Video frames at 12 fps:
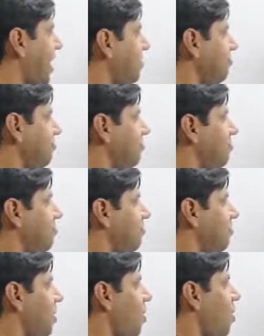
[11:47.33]
team.
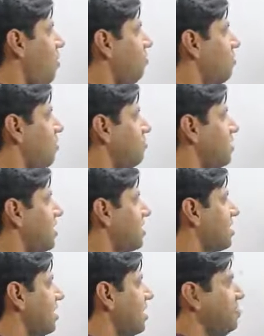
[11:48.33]
From
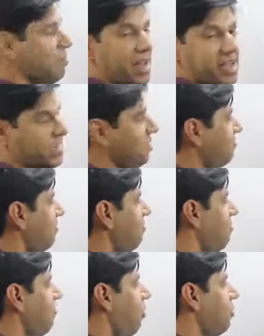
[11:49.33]
16 players, we
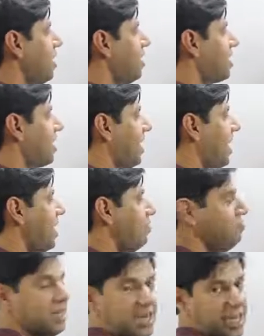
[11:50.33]
were forming a
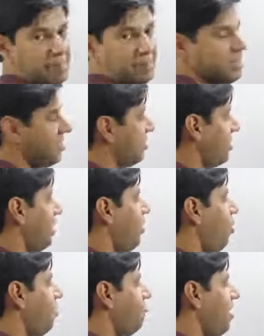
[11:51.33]
team. Team is a
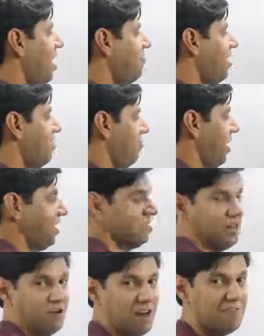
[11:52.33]
C of 11
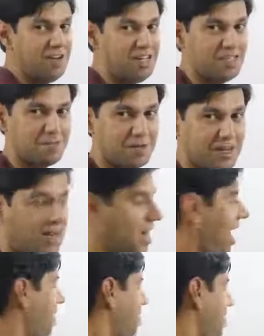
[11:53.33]
players. Now 11 is a pretty
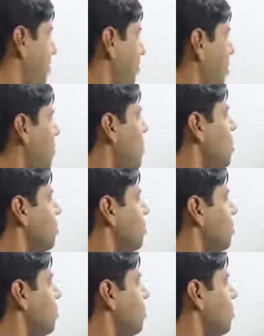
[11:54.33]
large number.